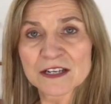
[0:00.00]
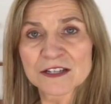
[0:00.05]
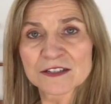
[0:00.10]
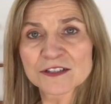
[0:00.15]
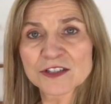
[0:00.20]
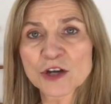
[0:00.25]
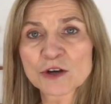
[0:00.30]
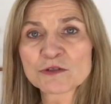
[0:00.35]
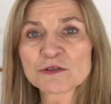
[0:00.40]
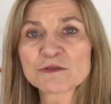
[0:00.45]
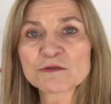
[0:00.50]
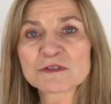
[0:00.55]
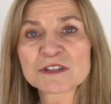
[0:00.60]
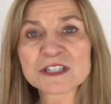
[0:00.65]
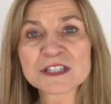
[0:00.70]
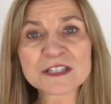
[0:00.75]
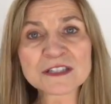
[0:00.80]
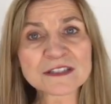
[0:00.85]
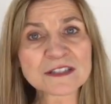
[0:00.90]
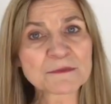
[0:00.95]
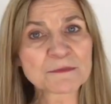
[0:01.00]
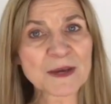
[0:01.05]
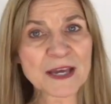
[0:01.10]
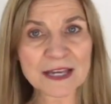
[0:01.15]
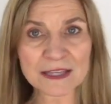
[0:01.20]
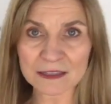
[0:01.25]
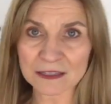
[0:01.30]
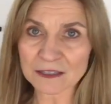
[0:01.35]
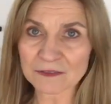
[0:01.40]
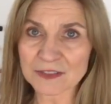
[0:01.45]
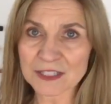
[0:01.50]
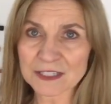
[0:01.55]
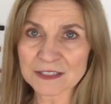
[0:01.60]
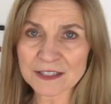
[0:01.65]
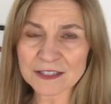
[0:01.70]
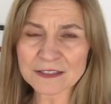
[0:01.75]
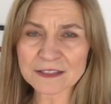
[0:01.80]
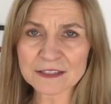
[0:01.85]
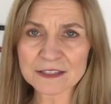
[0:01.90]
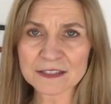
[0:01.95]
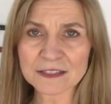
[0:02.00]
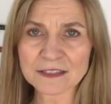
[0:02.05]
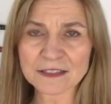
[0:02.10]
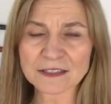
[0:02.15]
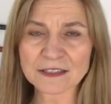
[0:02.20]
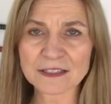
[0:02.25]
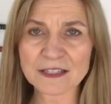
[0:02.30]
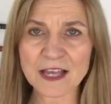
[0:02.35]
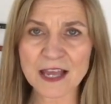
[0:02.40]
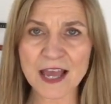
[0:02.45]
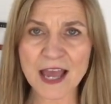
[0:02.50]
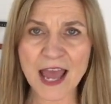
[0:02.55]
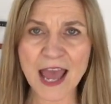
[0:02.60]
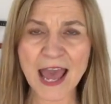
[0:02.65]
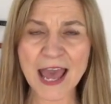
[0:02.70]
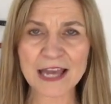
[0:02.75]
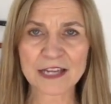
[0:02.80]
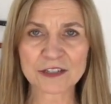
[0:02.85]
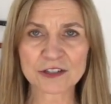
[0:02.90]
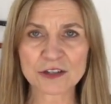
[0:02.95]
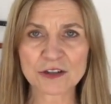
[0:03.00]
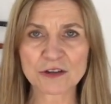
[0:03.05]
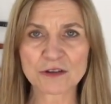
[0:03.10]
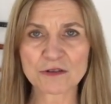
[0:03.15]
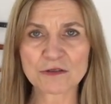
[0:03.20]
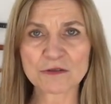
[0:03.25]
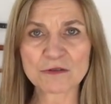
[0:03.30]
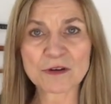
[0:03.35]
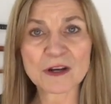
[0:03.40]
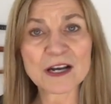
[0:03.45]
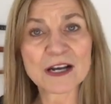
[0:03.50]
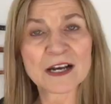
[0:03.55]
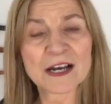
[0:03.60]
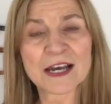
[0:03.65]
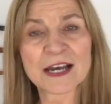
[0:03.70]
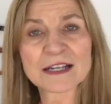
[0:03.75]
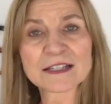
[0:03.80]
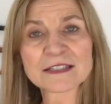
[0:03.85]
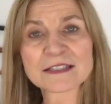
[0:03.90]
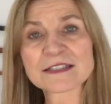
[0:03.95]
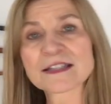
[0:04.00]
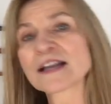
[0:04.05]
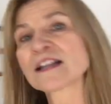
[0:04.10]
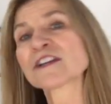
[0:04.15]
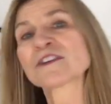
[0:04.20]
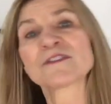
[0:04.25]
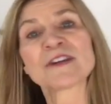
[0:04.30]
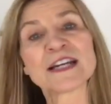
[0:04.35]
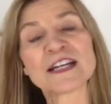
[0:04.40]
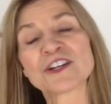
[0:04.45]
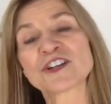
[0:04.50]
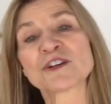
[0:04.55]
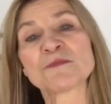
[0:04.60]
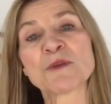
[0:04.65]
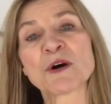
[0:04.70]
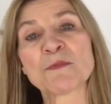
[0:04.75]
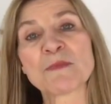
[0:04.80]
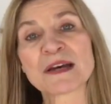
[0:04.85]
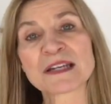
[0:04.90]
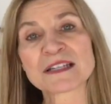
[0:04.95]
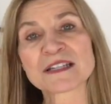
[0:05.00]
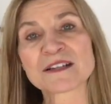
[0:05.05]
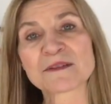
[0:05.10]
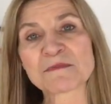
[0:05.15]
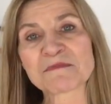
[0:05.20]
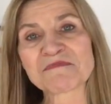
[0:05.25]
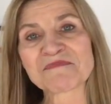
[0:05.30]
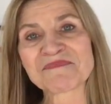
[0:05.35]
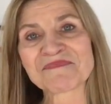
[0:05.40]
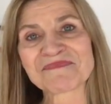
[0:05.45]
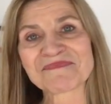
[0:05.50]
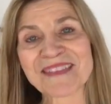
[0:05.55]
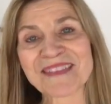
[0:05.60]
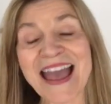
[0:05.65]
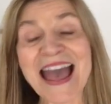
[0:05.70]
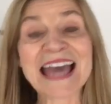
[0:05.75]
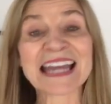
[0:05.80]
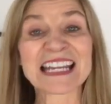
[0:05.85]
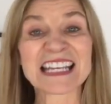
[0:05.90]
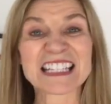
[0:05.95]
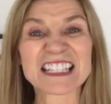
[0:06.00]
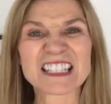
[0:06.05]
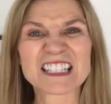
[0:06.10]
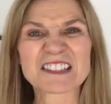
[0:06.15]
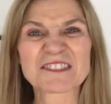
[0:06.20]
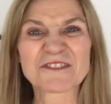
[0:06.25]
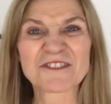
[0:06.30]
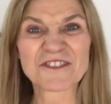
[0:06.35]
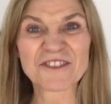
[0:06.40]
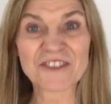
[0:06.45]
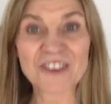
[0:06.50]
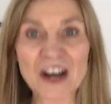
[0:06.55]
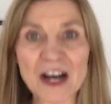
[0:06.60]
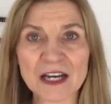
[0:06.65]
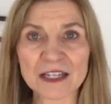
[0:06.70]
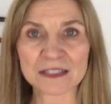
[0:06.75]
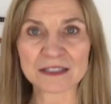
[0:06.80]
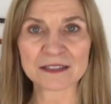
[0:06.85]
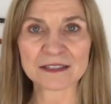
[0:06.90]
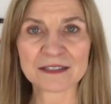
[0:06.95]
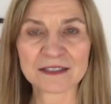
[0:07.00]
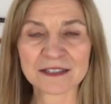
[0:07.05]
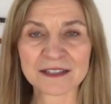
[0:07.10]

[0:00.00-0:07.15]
So you dissipate the resistance and you accelerate your momentum. And it's fun.